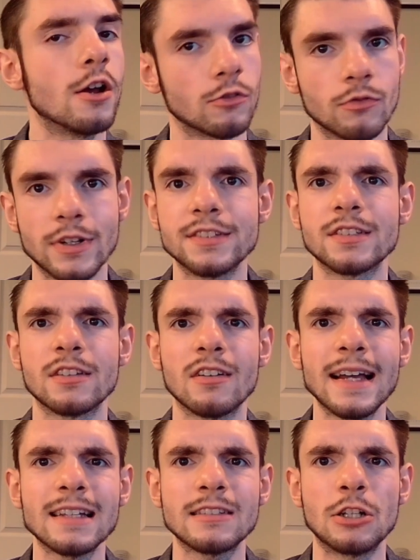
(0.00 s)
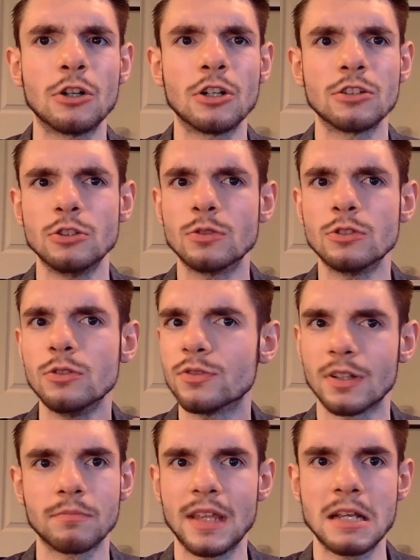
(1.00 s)
raising the likelihood you can do
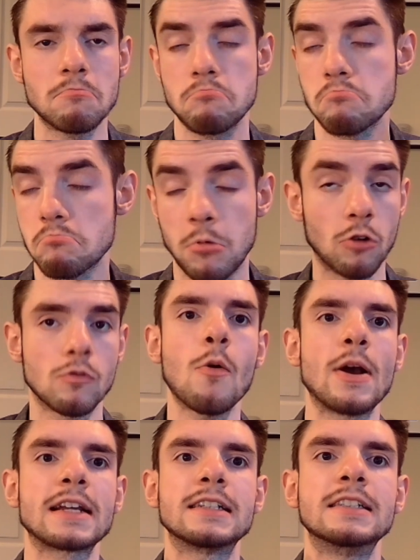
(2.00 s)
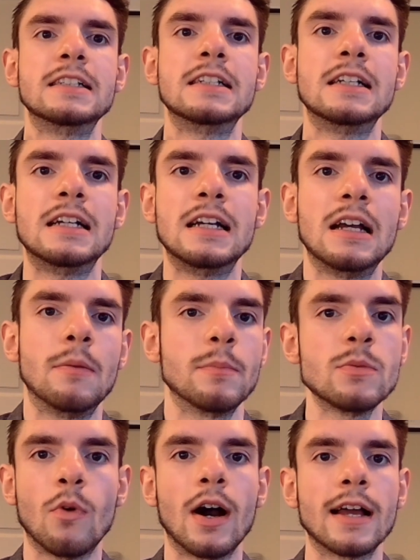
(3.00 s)
something heroic.
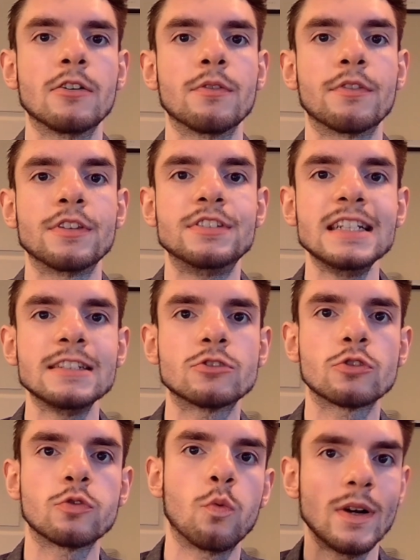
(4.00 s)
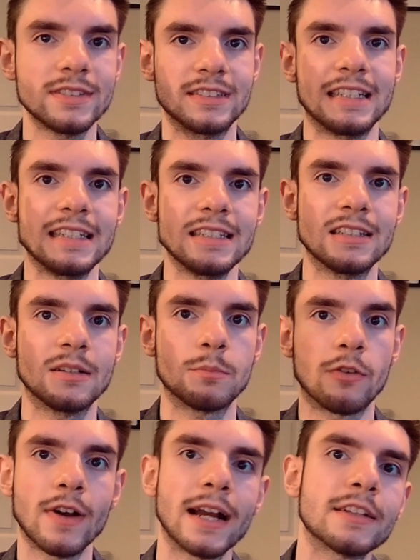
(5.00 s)
Meanwhile, the D20
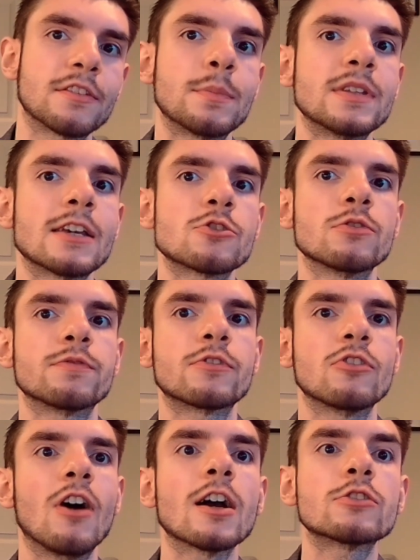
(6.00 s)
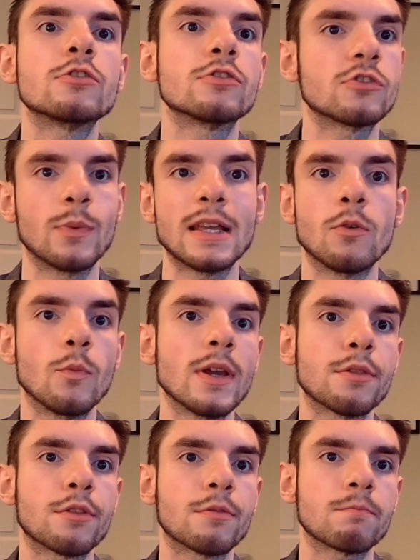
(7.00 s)
provides the potential for luck to swing
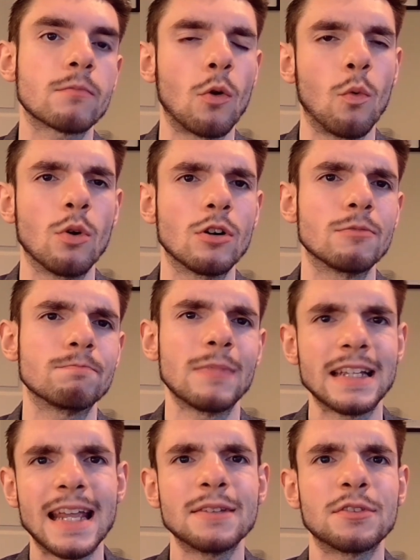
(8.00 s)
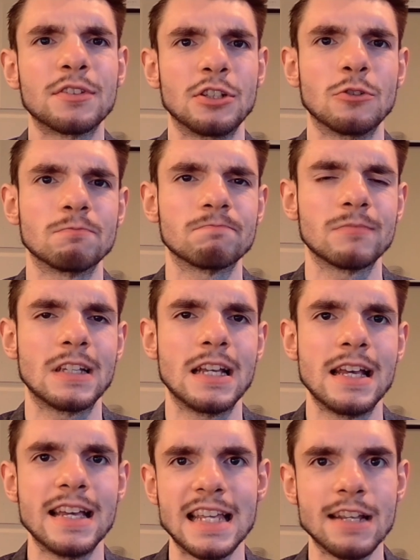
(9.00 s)
with or against you.
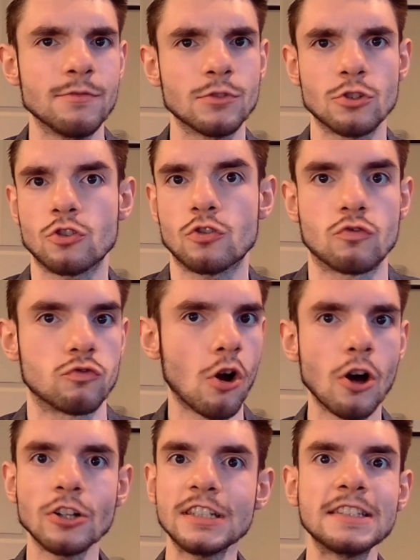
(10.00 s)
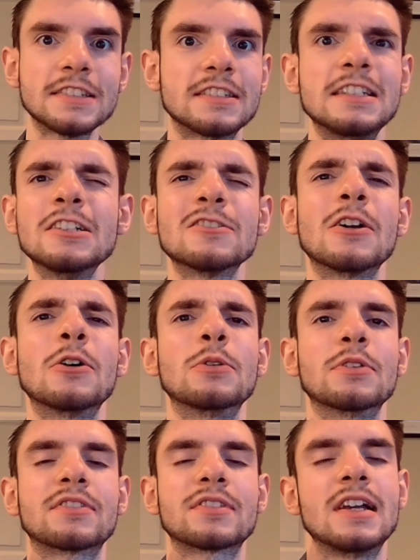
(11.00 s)
Even the strongest
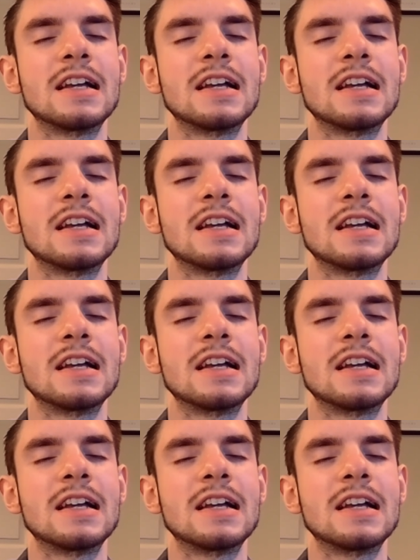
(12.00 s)
heroes